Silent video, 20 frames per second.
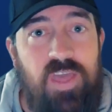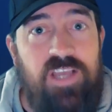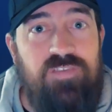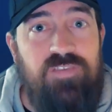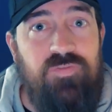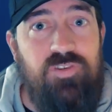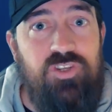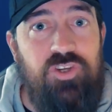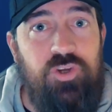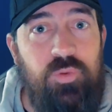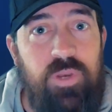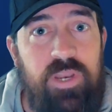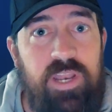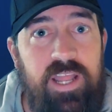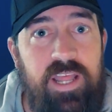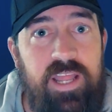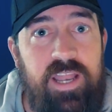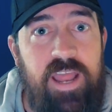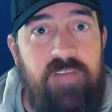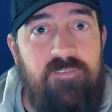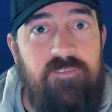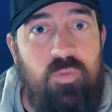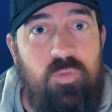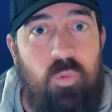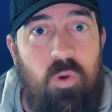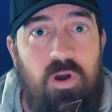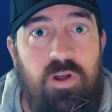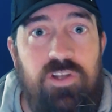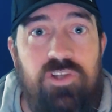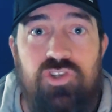Thanks for tuning in,
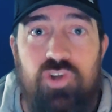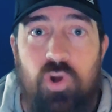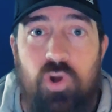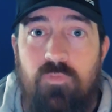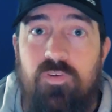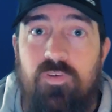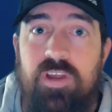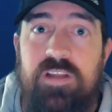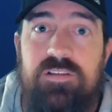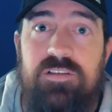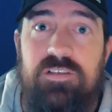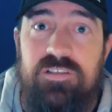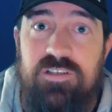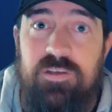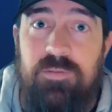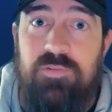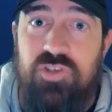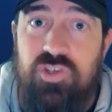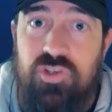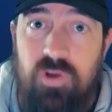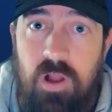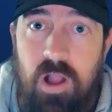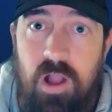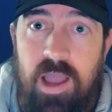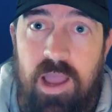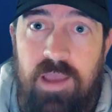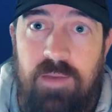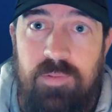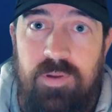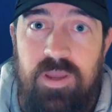everyone. Don't forget to
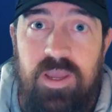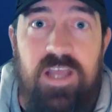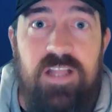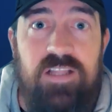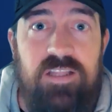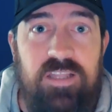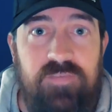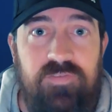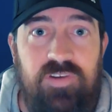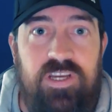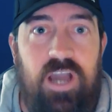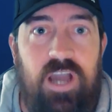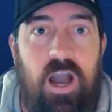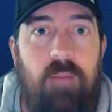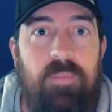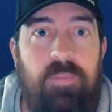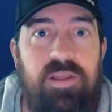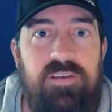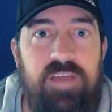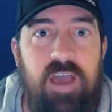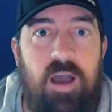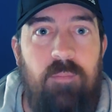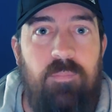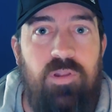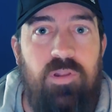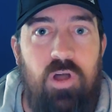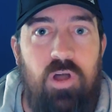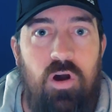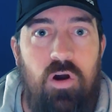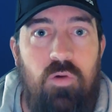subscribe. Leave a comment
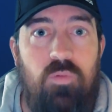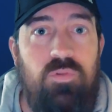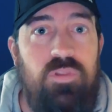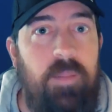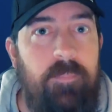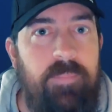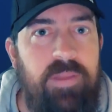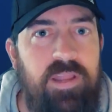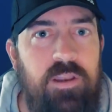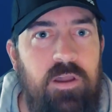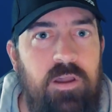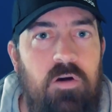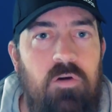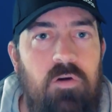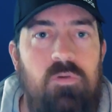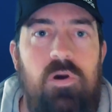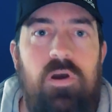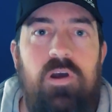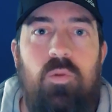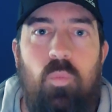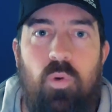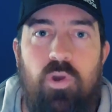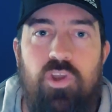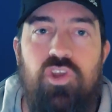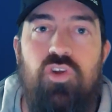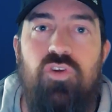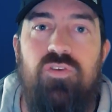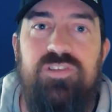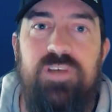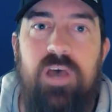down below. Let me know
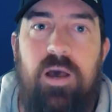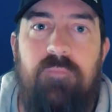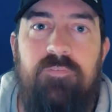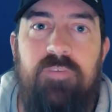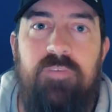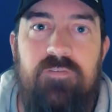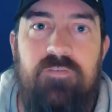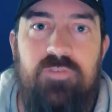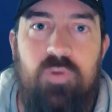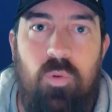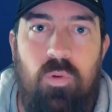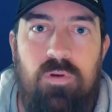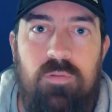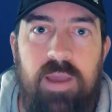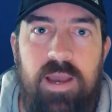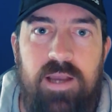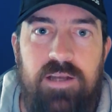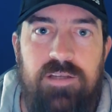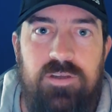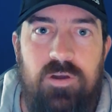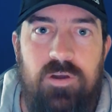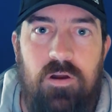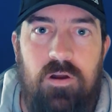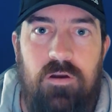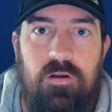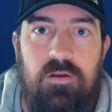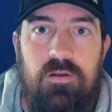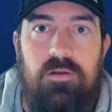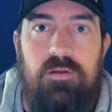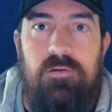what your top five quarterbacks
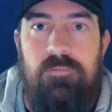are.